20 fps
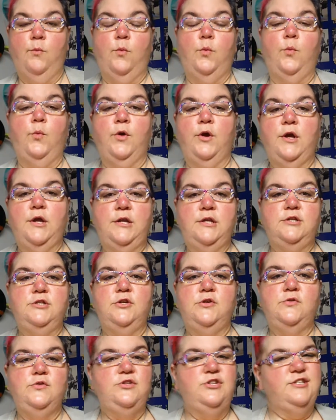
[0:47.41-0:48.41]
We're going to
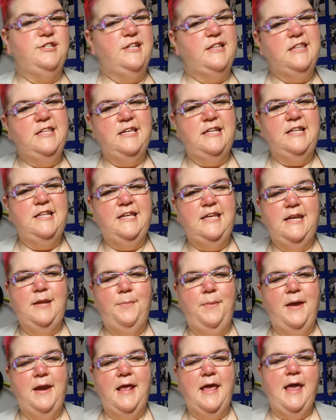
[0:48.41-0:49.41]
do just a little itty
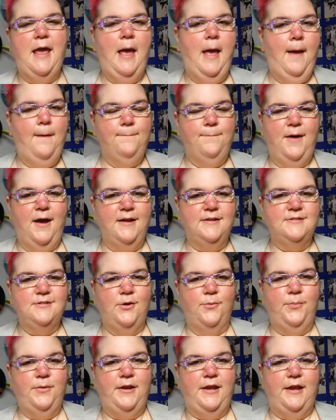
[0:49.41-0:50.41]
bitty box
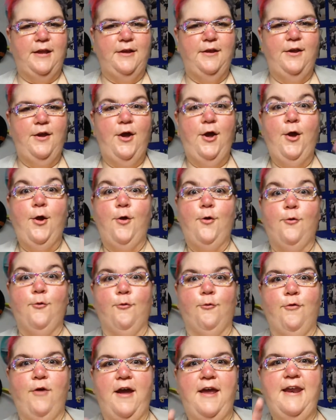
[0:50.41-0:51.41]
opening
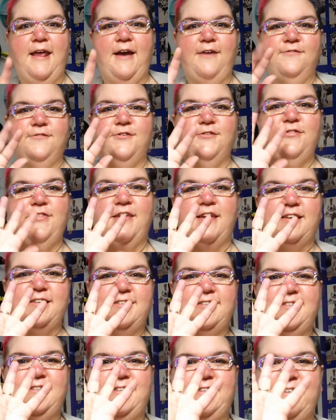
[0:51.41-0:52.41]
right after
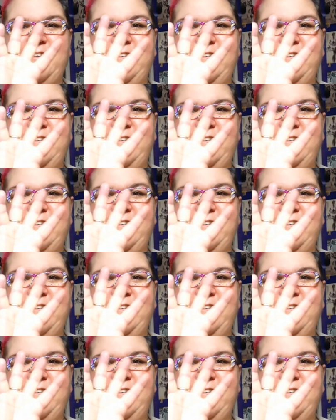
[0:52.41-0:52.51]
this.